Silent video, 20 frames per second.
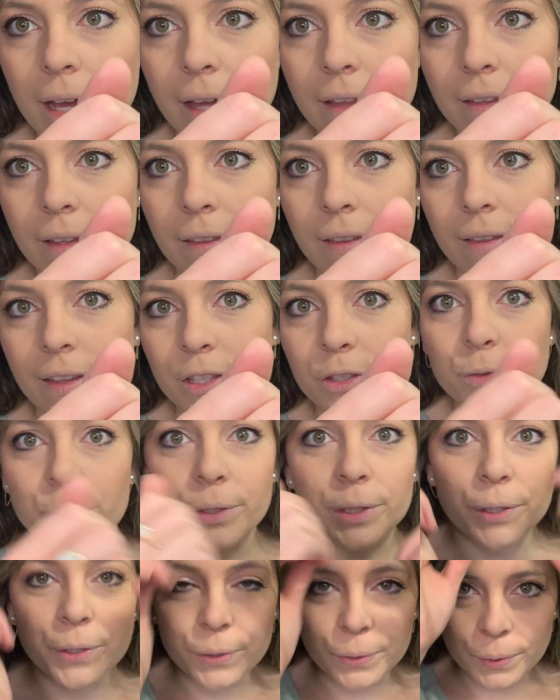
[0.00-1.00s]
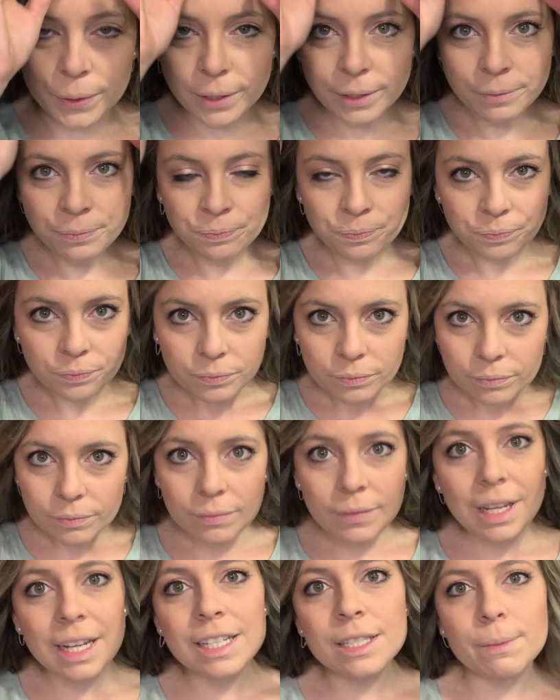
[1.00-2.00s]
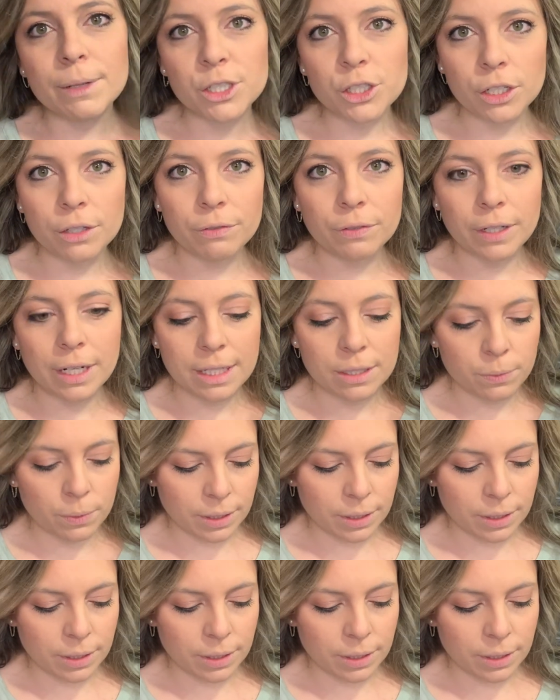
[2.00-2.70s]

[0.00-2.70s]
I think that that's really cool, especially for us.